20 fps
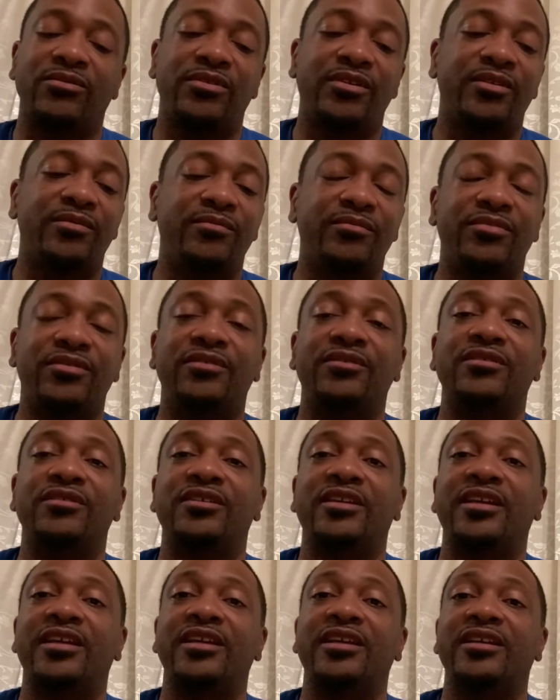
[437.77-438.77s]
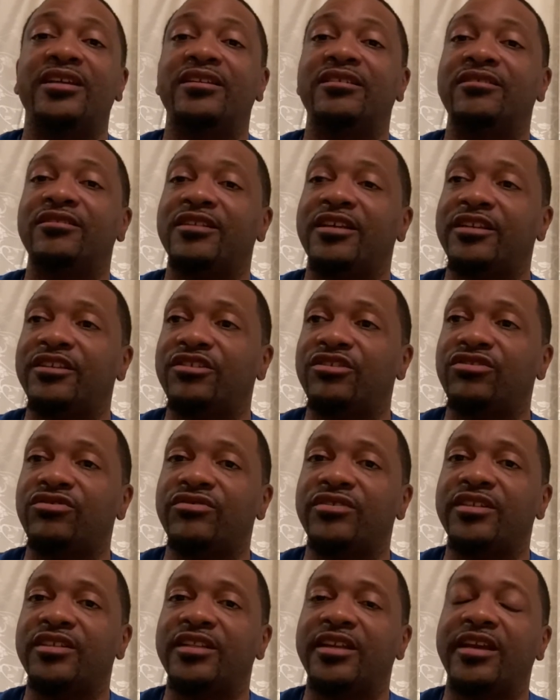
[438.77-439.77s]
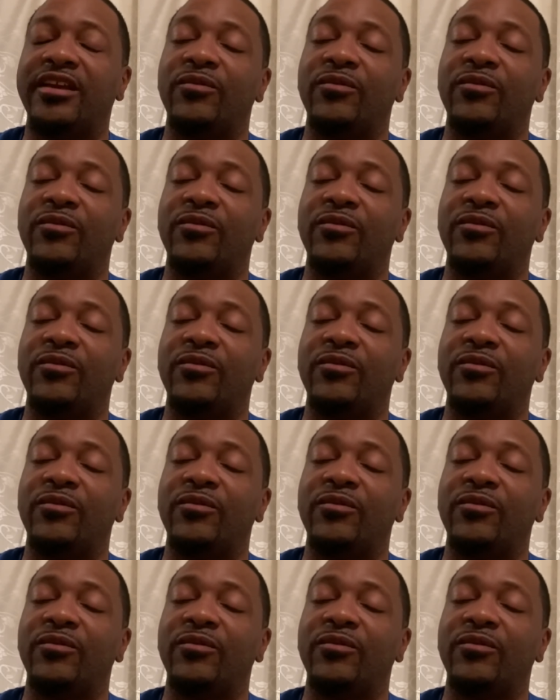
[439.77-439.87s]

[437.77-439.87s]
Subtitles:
young boys, they into that street life,